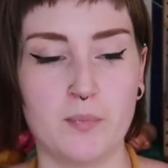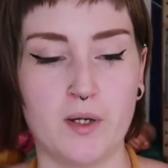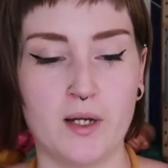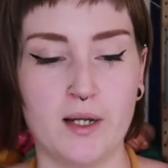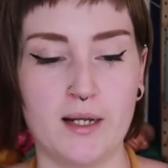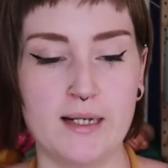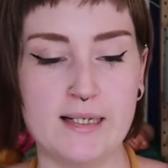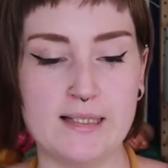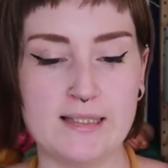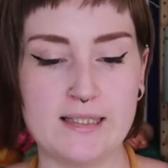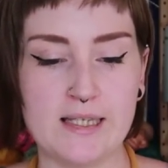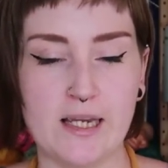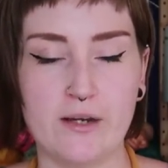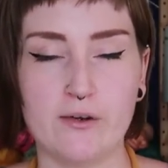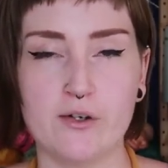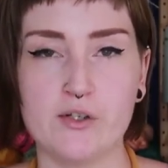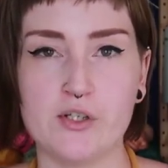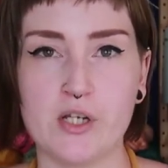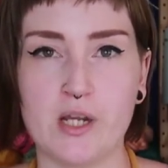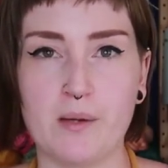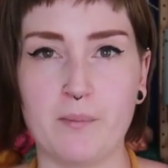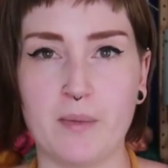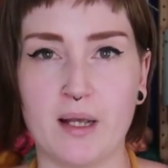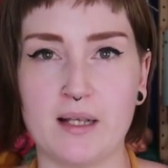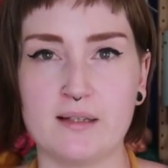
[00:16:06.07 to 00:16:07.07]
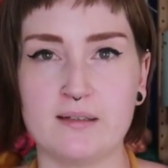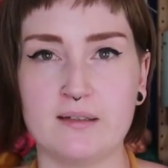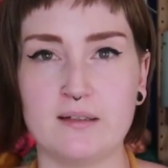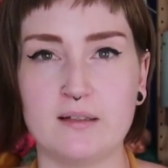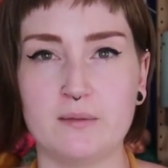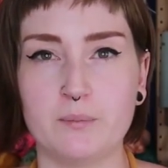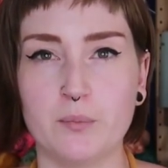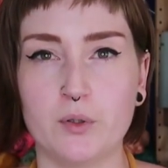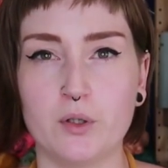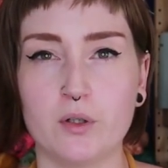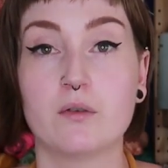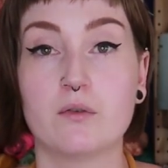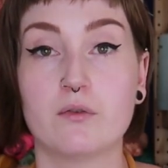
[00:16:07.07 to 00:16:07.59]
by Sarah J
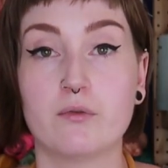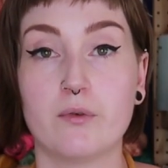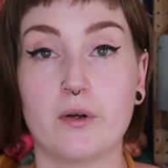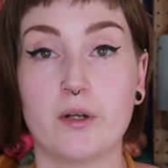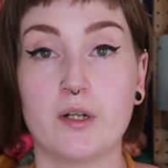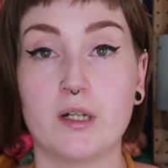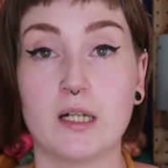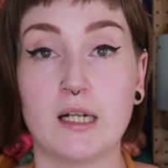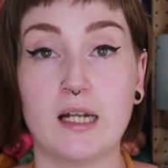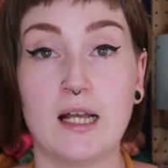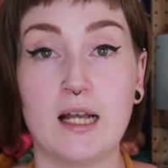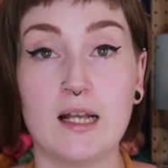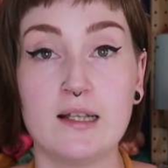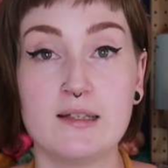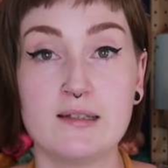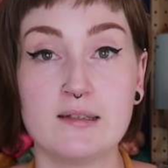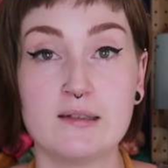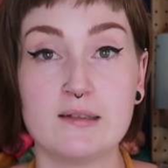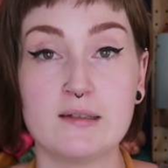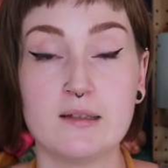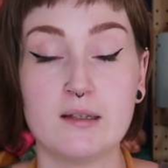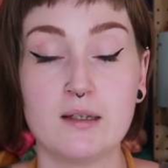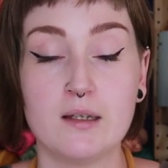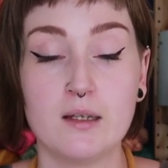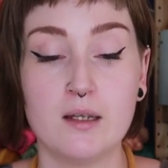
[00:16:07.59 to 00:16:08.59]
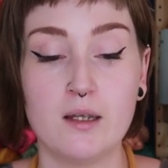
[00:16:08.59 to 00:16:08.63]
Maas's book Throne of Glass.